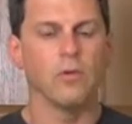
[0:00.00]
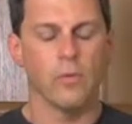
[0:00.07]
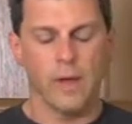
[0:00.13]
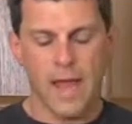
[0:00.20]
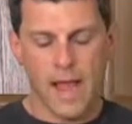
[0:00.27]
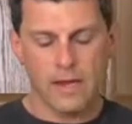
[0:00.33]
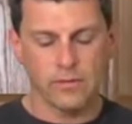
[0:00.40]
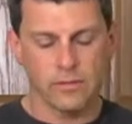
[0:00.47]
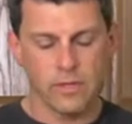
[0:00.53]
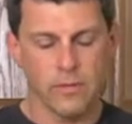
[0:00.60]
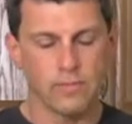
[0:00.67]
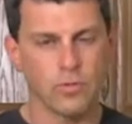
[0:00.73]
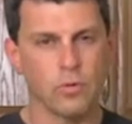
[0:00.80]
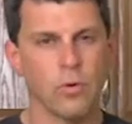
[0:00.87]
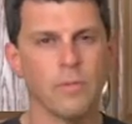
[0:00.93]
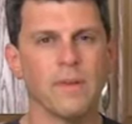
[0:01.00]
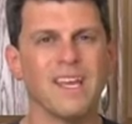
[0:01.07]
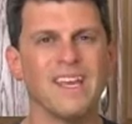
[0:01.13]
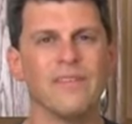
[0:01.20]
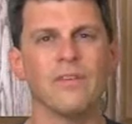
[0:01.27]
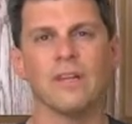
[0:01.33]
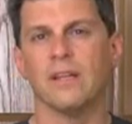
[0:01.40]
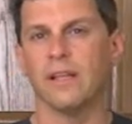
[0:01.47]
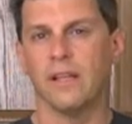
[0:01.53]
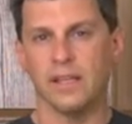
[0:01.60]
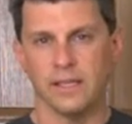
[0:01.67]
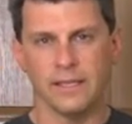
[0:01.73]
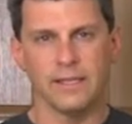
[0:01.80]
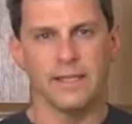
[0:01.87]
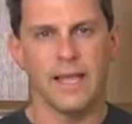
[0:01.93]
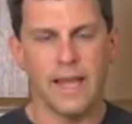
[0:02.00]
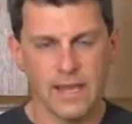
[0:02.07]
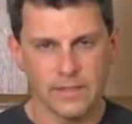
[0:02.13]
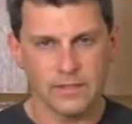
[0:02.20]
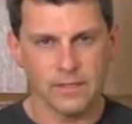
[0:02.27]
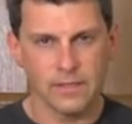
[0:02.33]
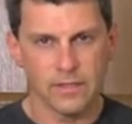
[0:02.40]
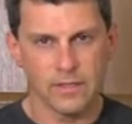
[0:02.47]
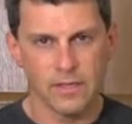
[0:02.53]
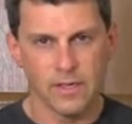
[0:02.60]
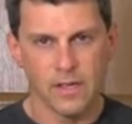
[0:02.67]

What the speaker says: you'll actually absorb even less.